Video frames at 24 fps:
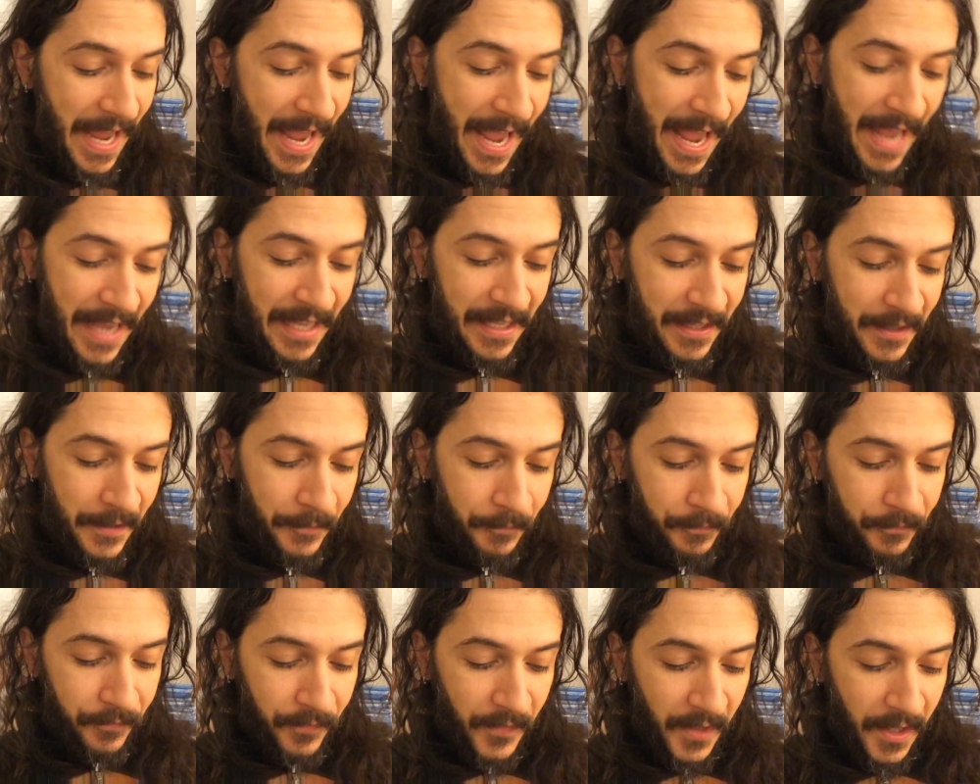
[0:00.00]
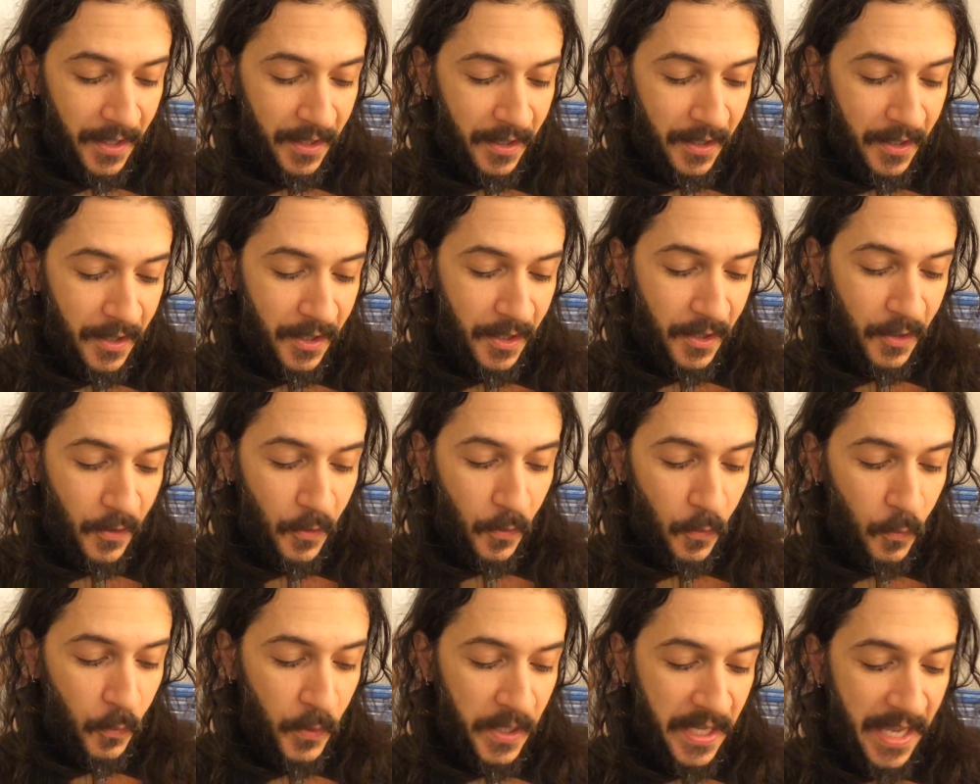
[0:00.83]
And
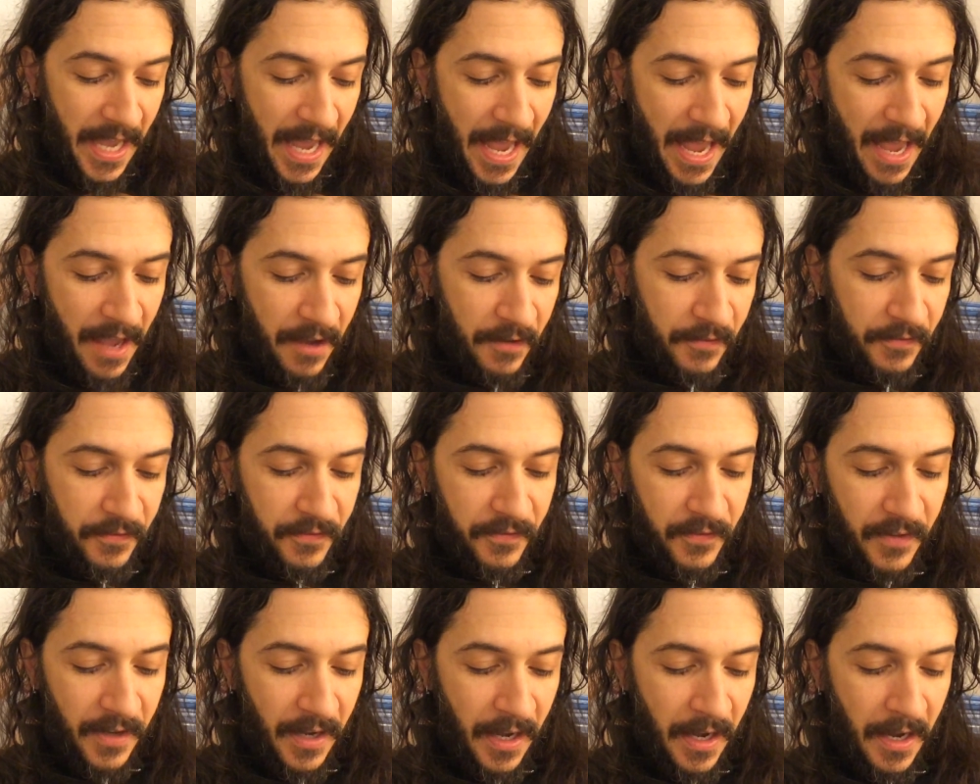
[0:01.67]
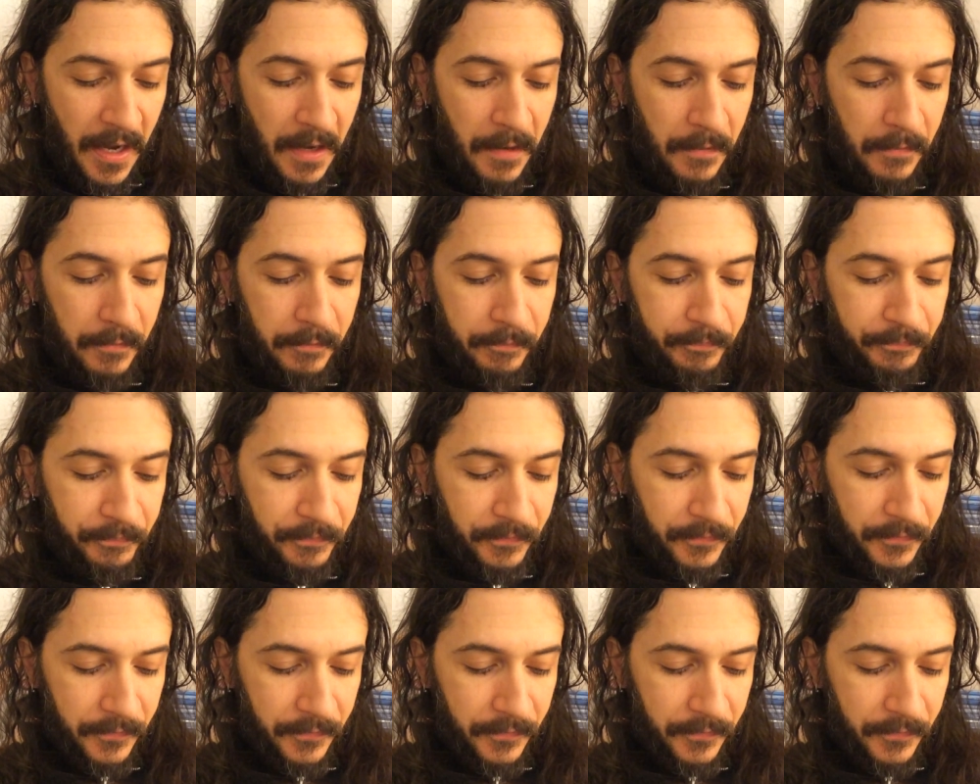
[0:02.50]
we have, I'm